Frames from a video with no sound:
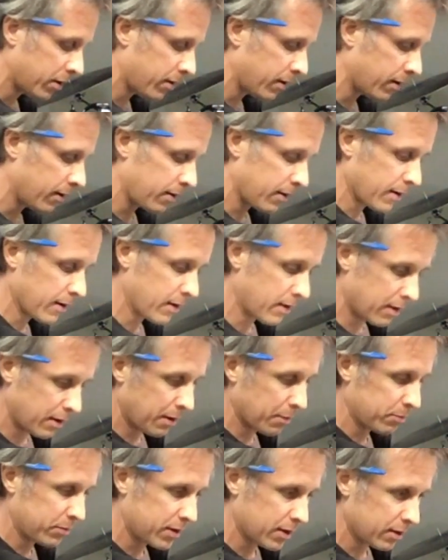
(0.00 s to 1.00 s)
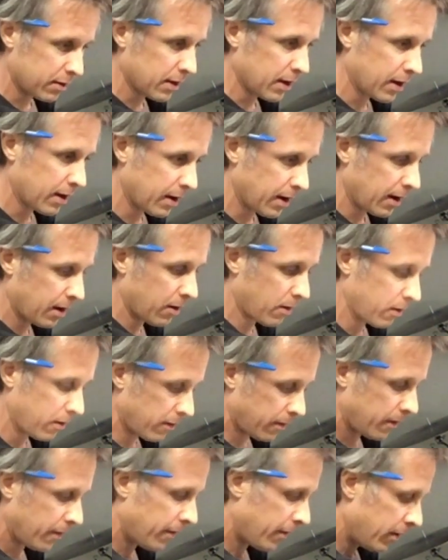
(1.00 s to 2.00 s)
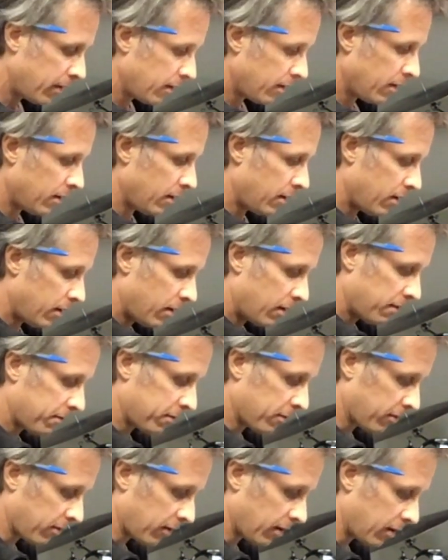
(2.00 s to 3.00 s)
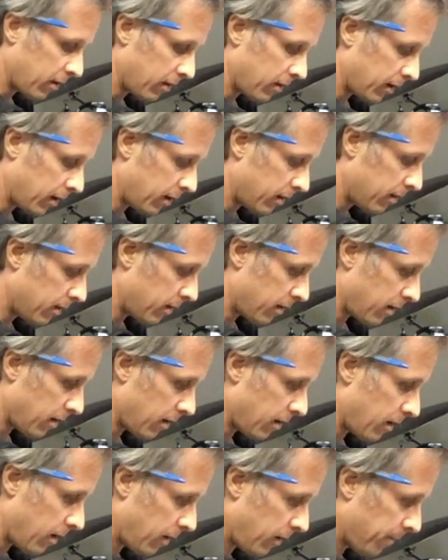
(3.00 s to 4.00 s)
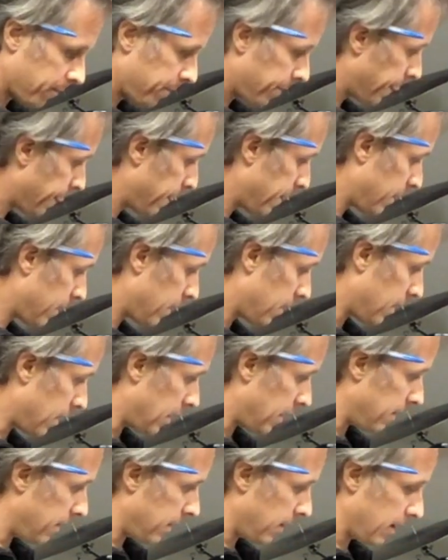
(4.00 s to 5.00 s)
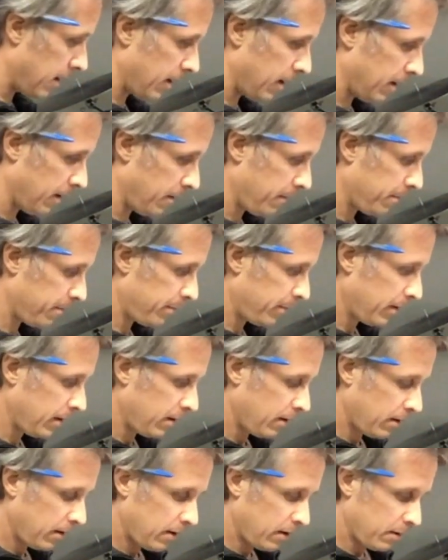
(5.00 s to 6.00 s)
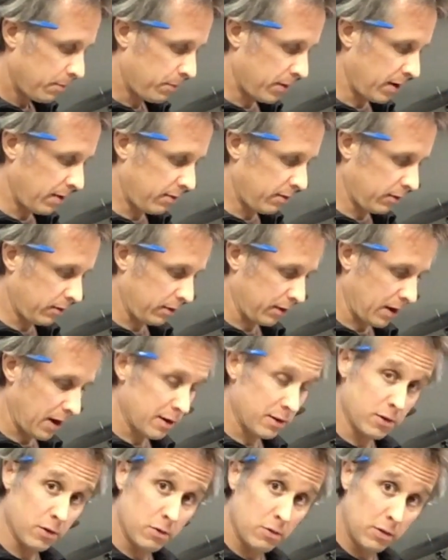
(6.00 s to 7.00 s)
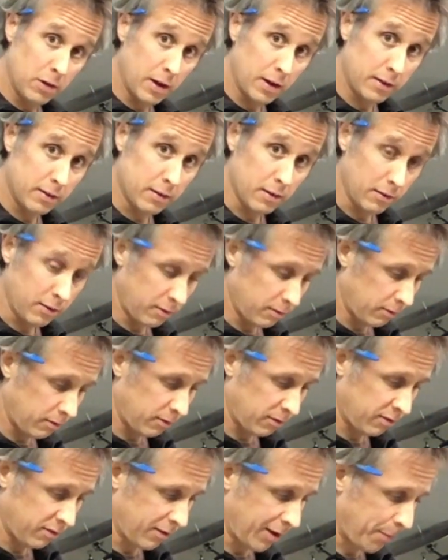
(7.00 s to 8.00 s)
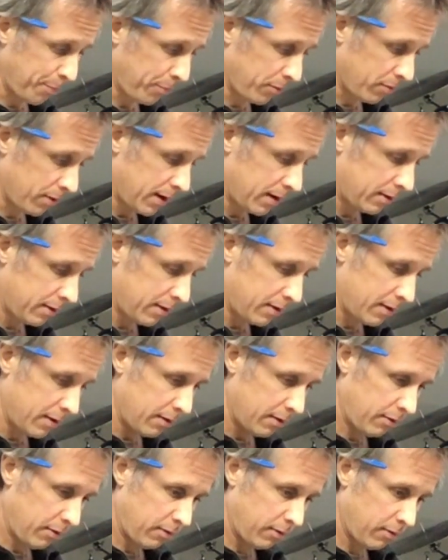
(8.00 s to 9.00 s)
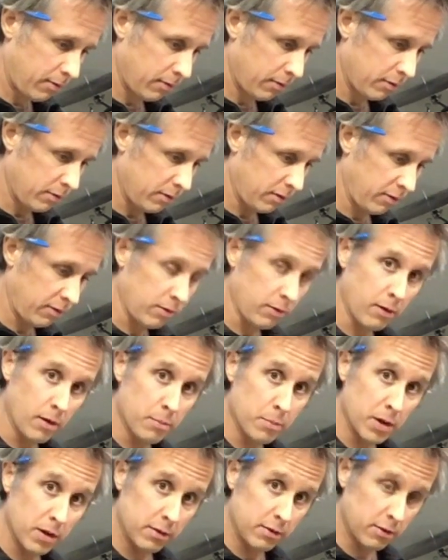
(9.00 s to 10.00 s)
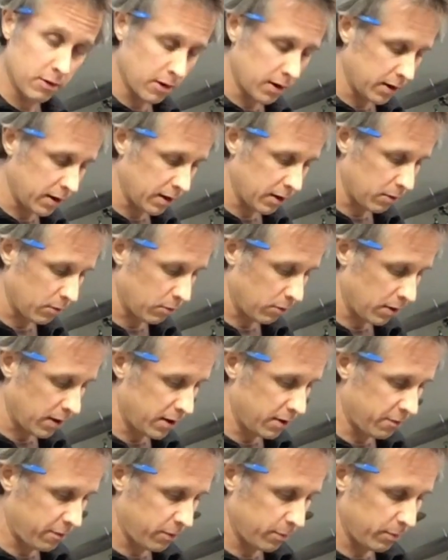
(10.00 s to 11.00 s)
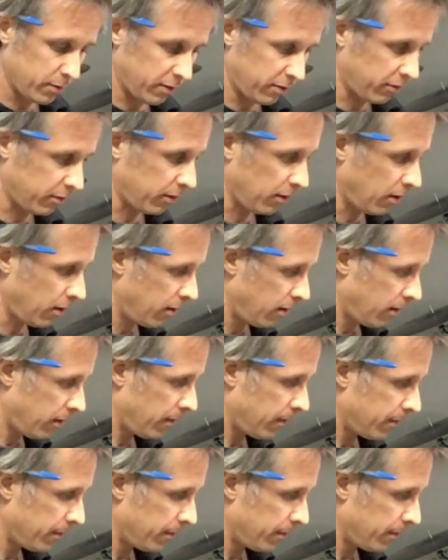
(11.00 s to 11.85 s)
You can kind of empty that out if there's anything in there. And then basically I do like to separate these just so I make sure I get it right from the start.